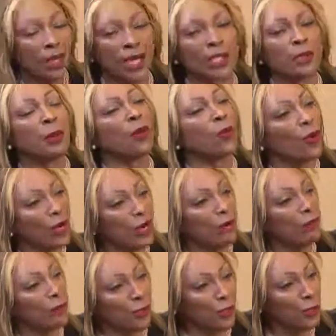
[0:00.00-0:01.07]
It's been
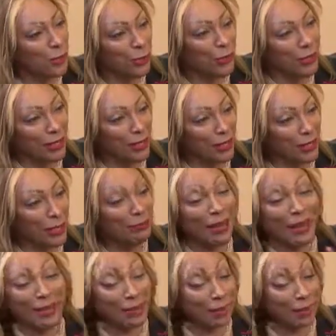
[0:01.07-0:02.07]
wonderful just talking to you. I've had a